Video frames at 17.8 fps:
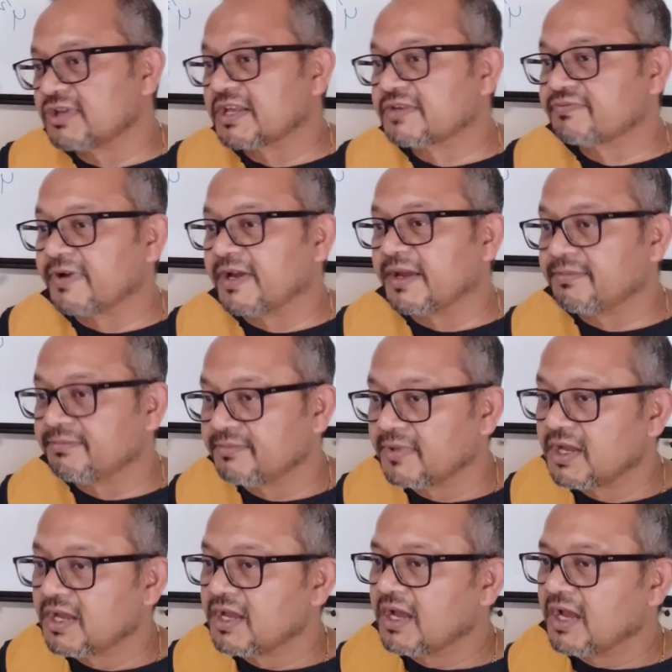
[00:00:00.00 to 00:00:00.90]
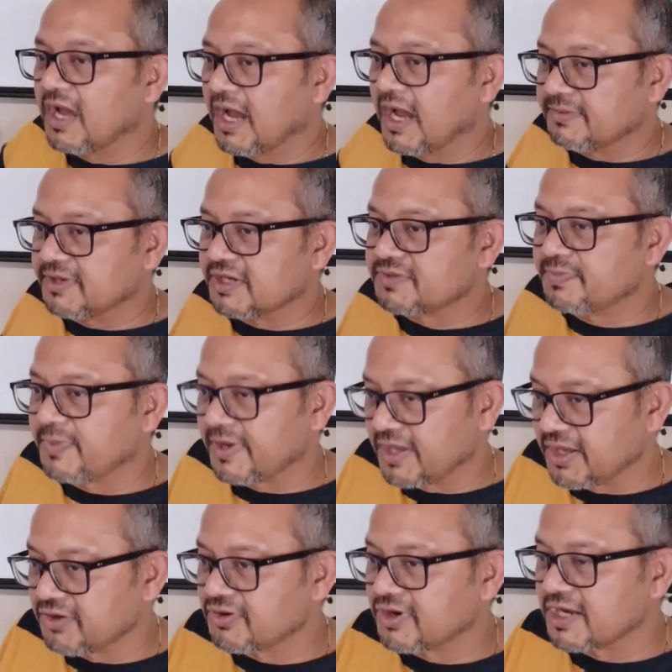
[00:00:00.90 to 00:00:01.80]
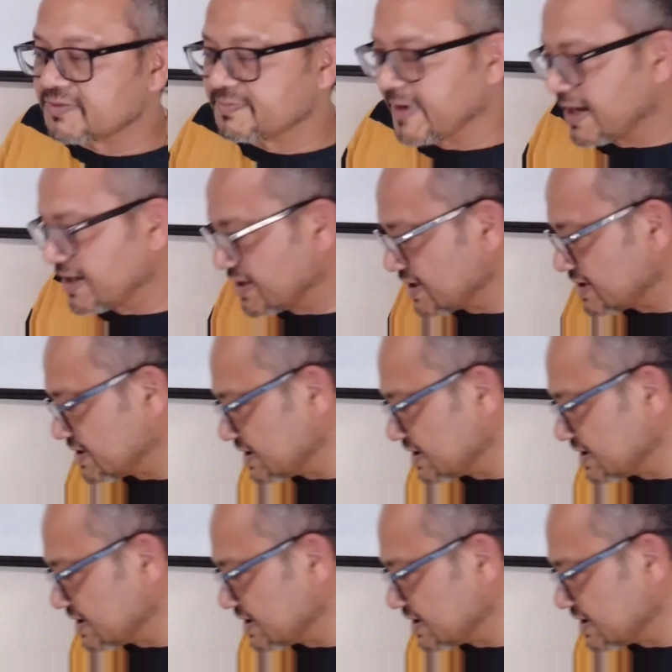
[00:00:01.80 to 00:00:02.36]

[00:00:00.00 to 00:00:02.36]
why I'm just making you guys practice this